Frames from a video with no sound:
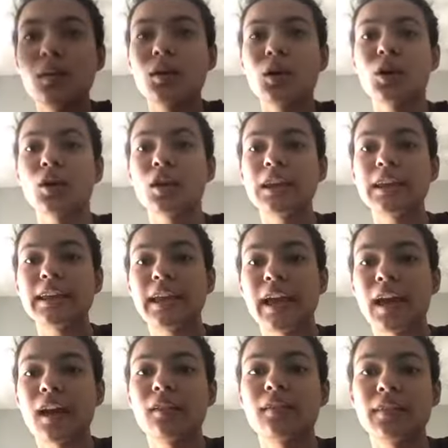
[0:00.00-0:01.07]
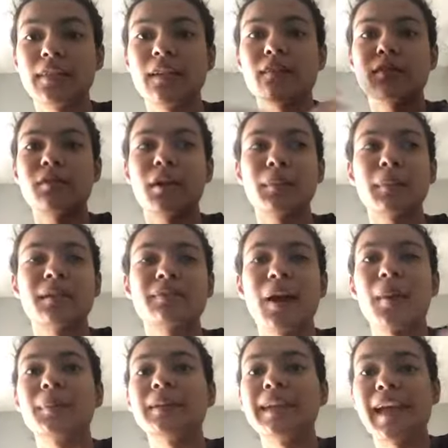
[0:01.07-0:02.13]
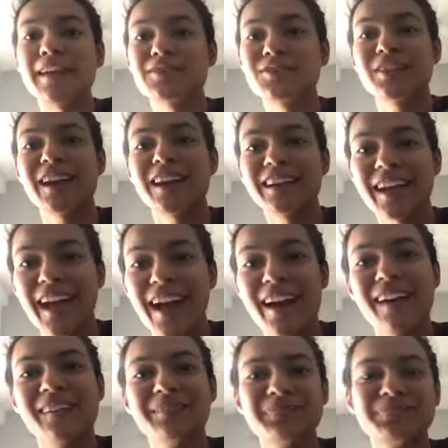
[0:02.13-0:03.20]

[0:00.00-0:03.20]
curly hair with everyone in my family has straight hair